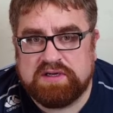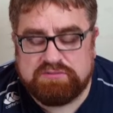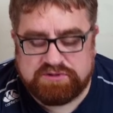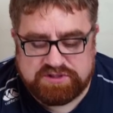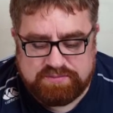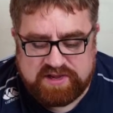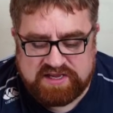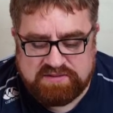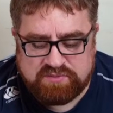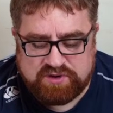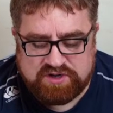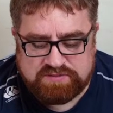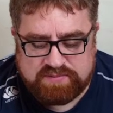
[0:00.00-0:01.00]
with a pain
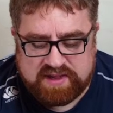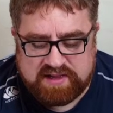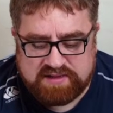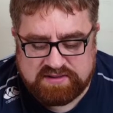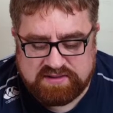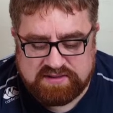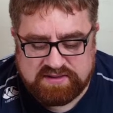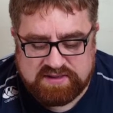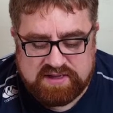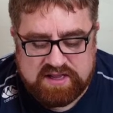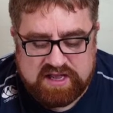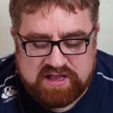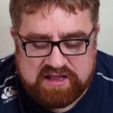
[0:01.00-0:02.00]
boy at the back,
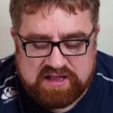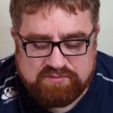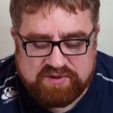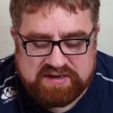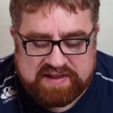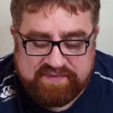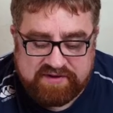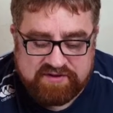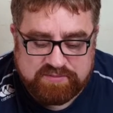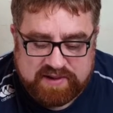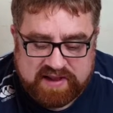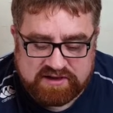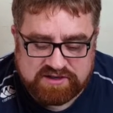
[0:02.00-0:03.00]
and we landed at the
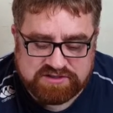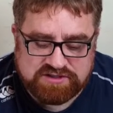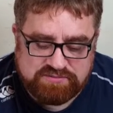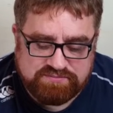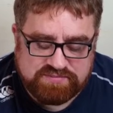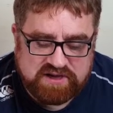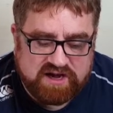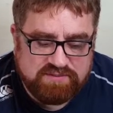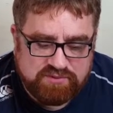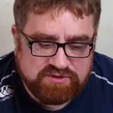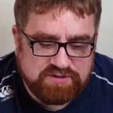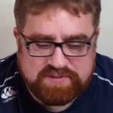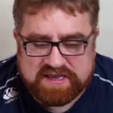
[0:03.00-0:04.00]
back because the guy
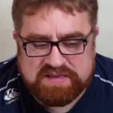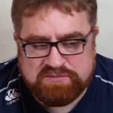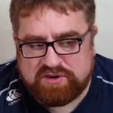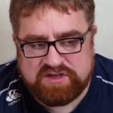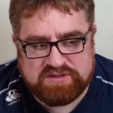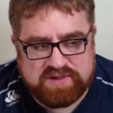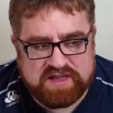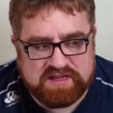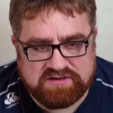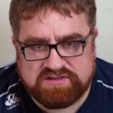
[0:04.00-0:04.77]
put the pain boy at the back,